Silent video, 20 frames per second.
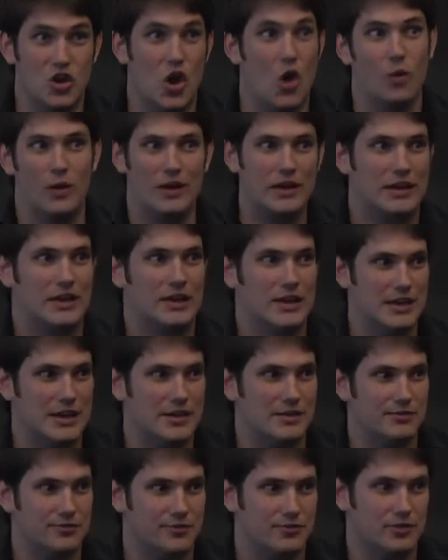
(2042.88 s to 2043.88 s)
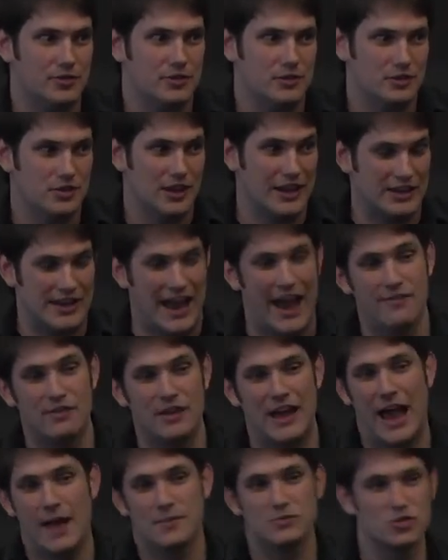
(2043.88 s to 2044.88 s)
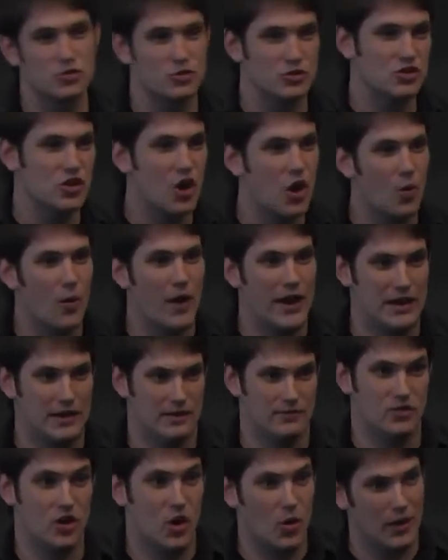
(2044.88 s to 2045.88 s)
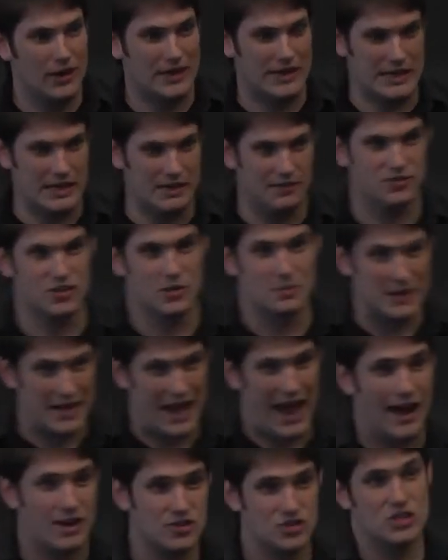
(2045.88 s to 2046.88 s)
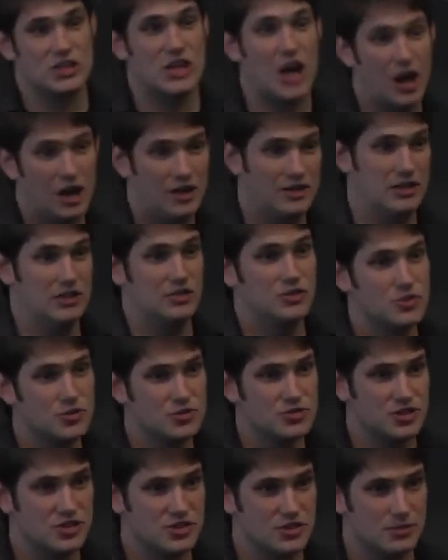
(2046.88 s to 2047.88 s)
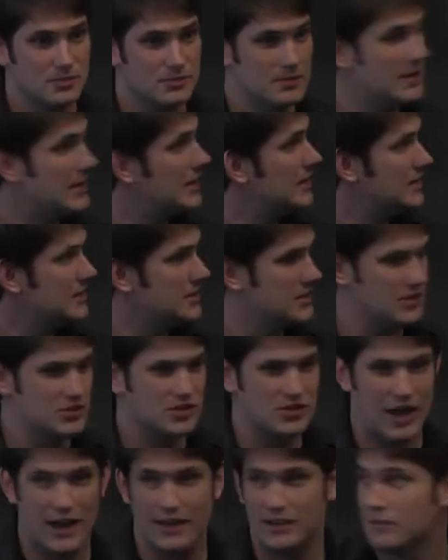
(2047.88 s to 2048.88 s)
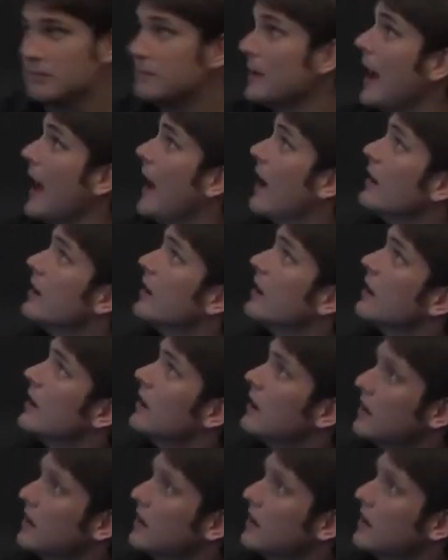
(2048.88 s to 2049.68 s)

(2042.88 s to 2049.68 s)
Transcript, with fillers: knowing if. Like having absolutely no way of knowing if somebody actually got into your system is kind of bad.